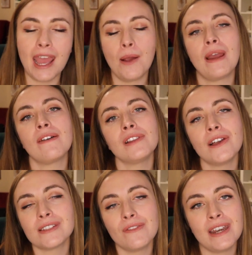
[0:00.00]
And we have
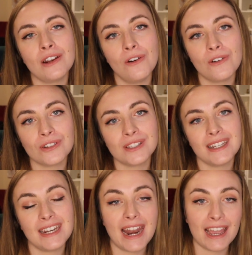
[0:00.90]
lots of
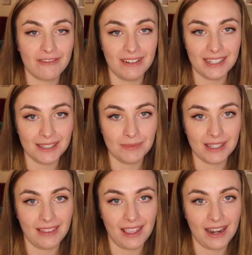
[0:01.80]
Augustan anachronisms
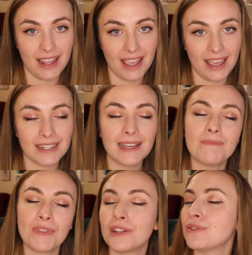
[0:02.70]
in the Aeneid.
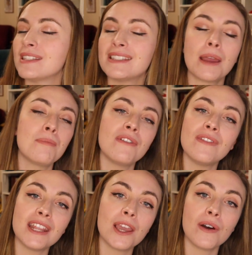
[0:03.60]
I'll do a separate
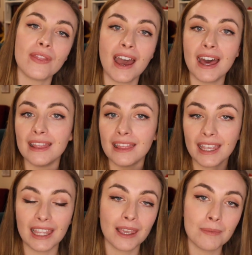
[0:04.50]
video on that and
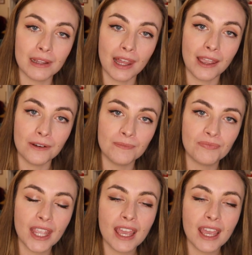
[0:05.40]
link it below.